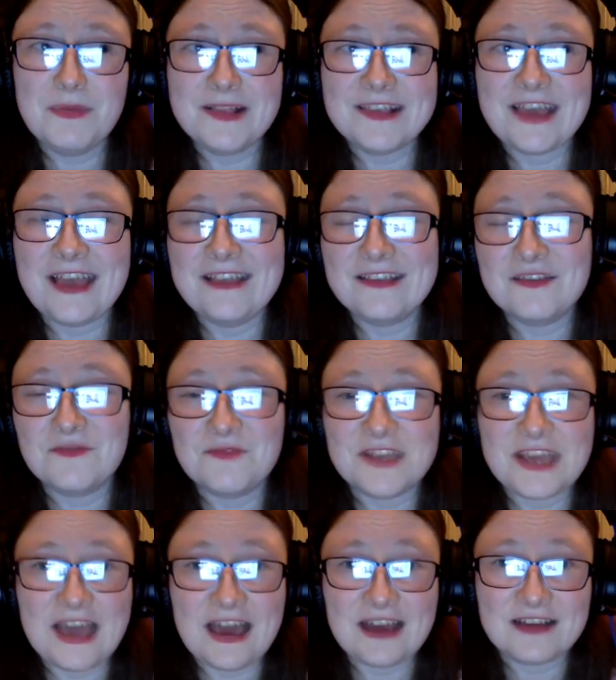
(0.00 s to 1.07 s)
people tend to
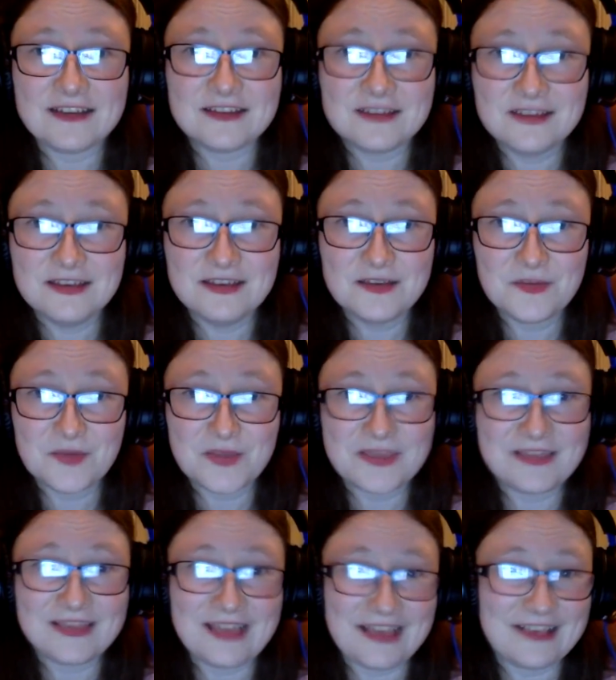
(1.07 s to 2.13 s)
react
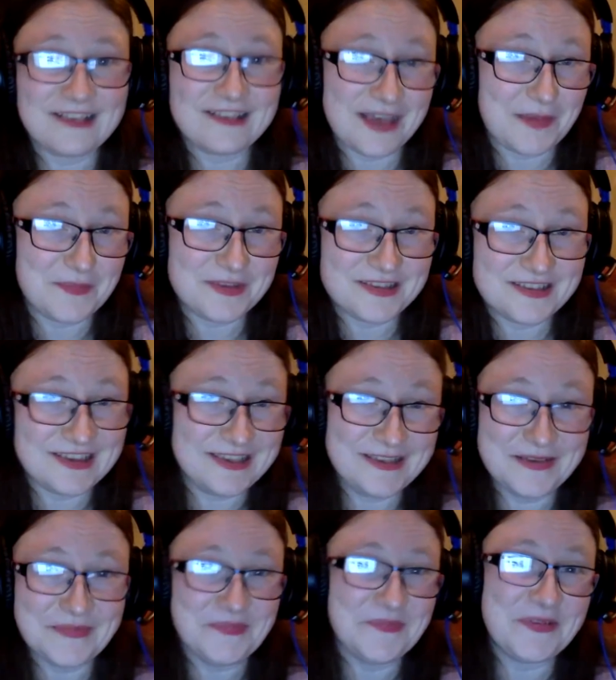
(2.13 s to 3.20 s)
with less
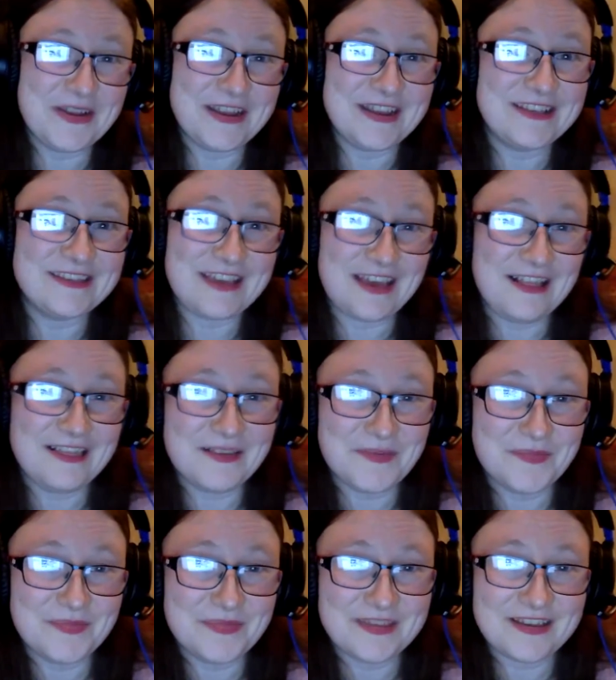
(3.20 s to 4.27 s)
skepticism when I tell
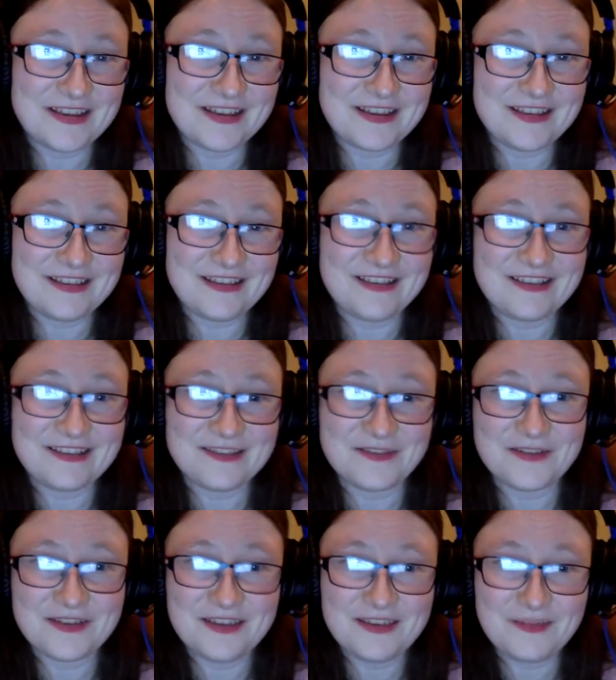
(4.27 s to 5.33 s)
them that I, I
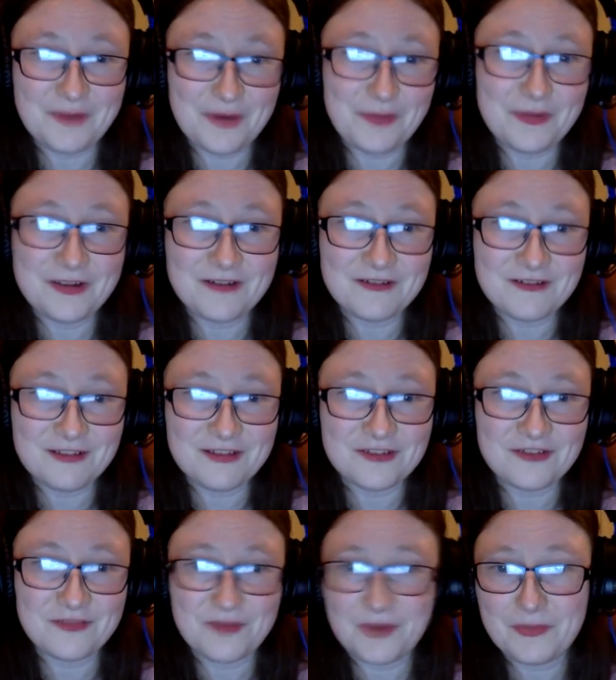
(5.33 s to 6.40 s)
study popular
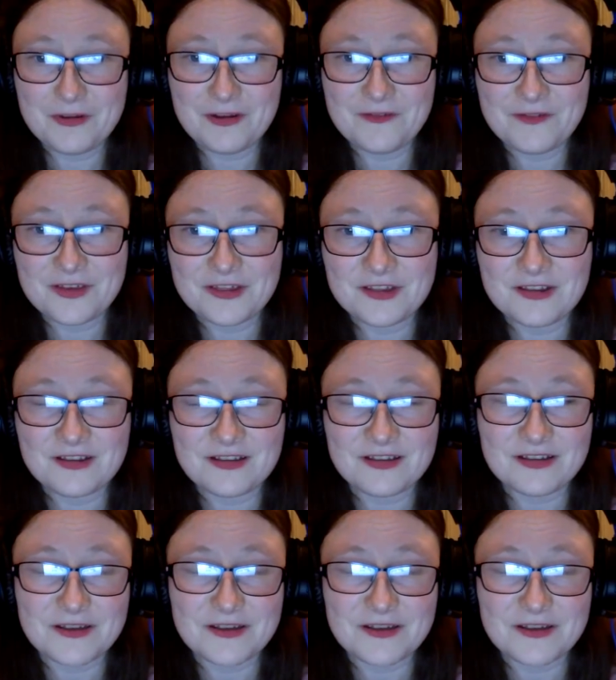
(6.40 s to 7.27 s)
culture and popular fiction.